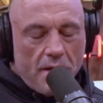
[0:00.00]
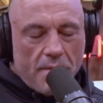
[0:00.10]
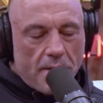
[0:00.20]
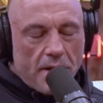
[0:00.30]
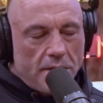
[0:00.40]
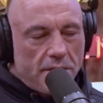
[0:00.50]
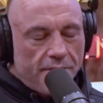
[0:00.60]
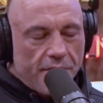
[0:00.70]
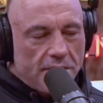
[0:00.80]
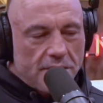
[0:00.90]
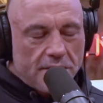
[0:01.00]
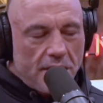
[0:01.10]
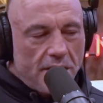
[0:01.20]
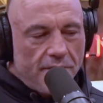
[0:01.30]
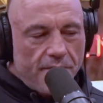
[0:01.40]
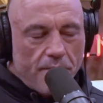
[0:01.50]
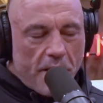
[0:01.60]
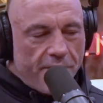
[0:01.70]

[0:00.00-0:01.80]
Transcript: In my mind, Francis landed by